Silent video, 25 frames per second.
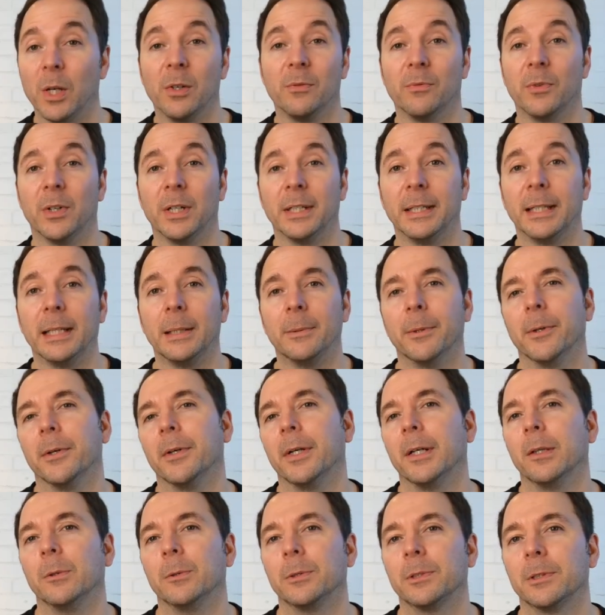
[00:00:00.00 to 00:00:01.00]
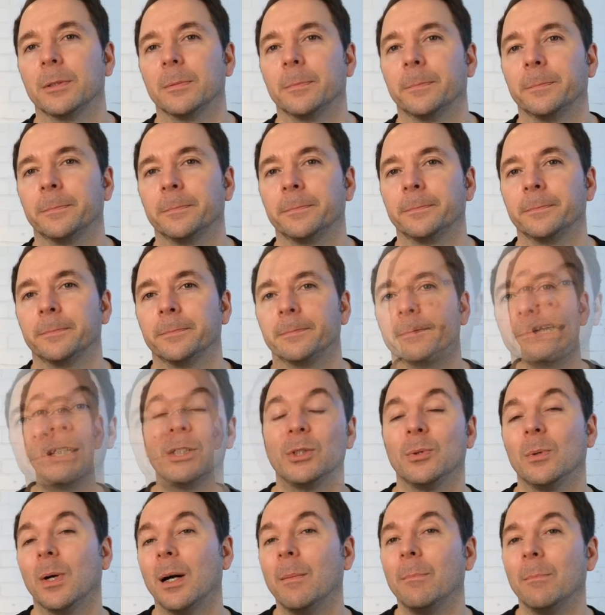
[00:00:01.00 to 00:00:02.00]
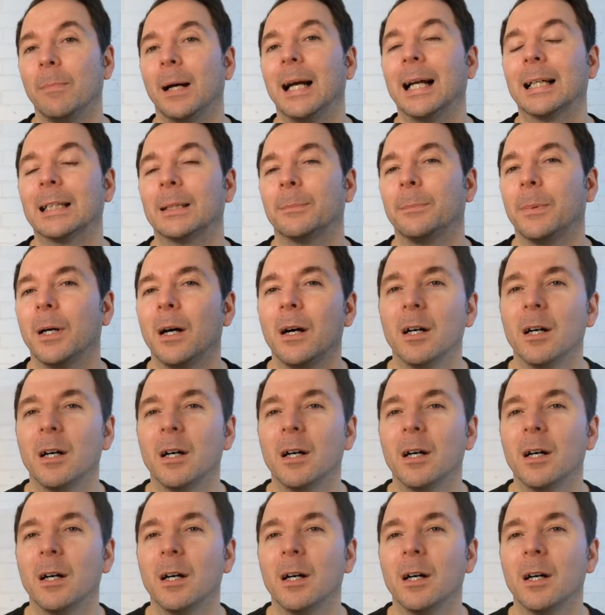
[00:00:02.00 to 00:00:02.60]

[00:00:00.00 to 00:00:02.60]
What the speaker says: you won't find anywhere else. As you unpack the